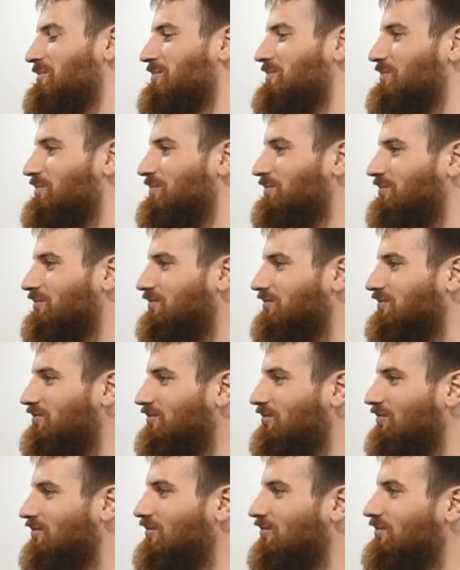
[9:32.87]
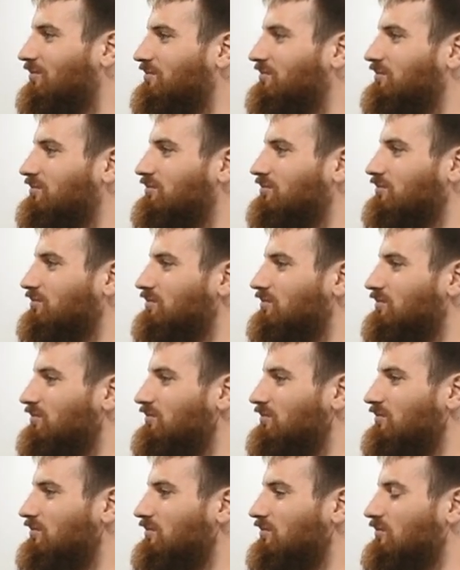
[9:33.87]

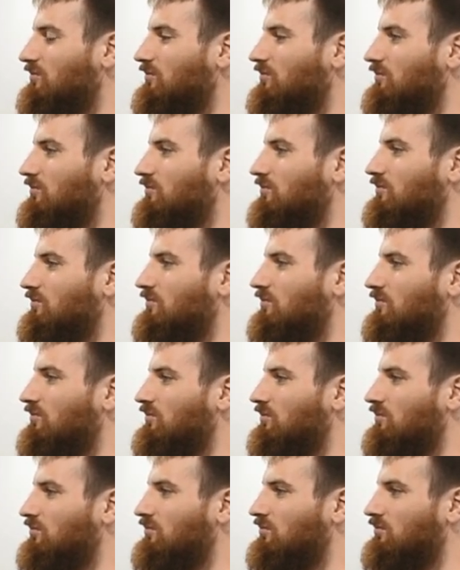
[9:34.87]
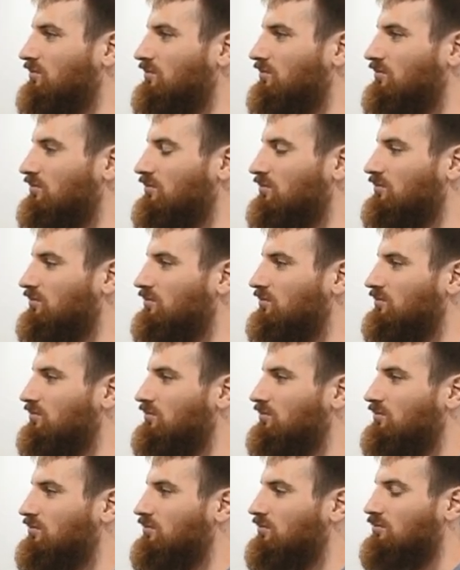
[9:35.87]

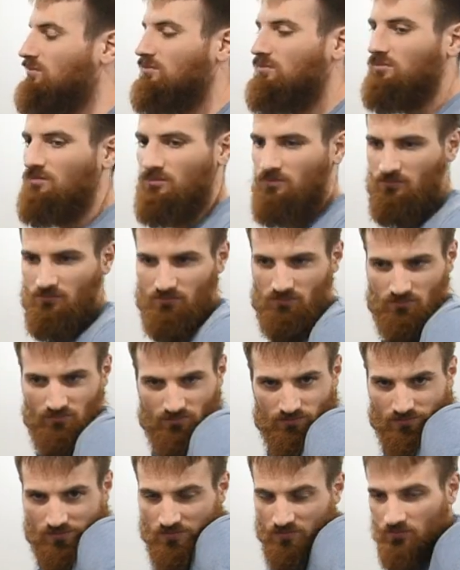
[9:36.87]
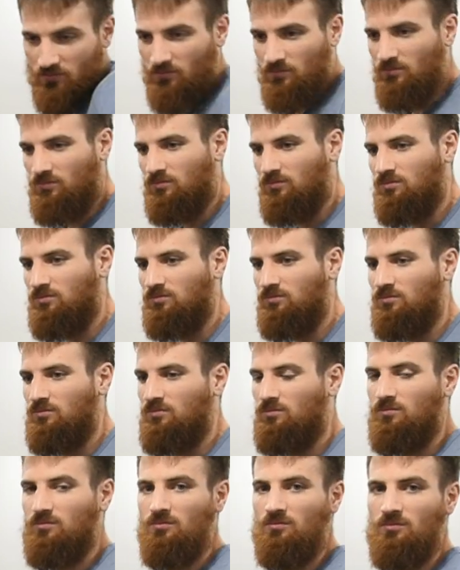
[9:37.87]

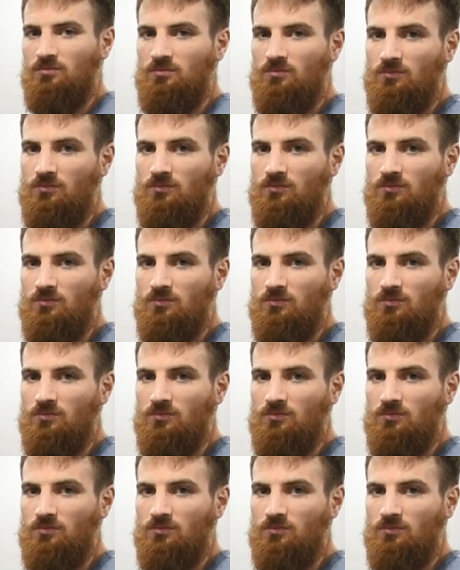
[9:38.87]
(silent)